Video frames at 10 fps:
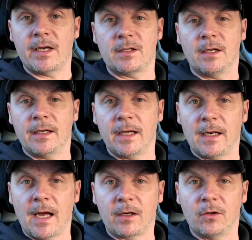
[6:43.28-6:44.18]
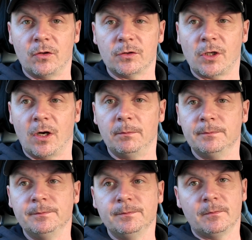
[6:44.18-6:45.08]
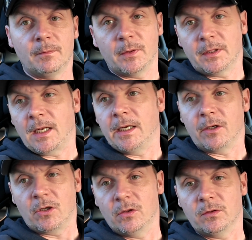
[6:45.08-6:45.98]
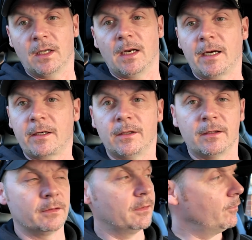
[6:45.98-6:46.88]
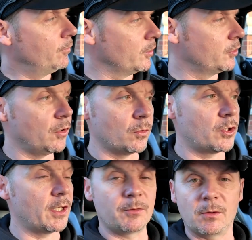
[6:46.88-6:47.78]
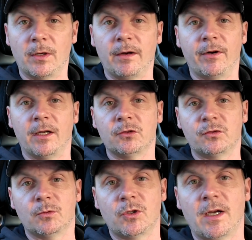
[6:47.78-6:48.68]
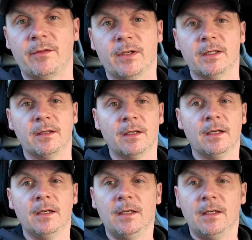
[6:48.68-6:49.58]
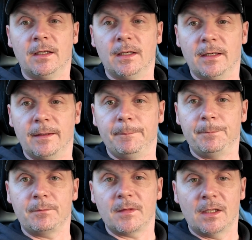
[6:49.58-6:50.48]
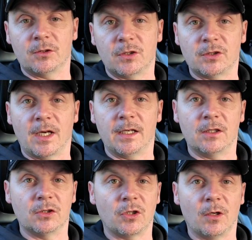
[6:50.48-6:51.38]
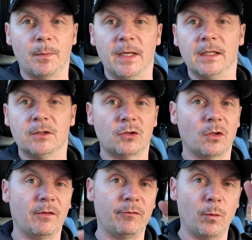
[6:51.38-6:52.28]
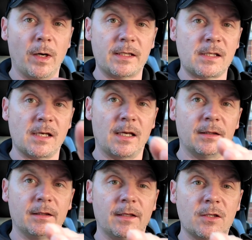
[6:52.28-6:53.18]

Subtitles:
resin and then lacquer on top. But the clear coat, the lacquer with stone chips and whatever else from driving it, has decided to start peeling. So I've wet sanded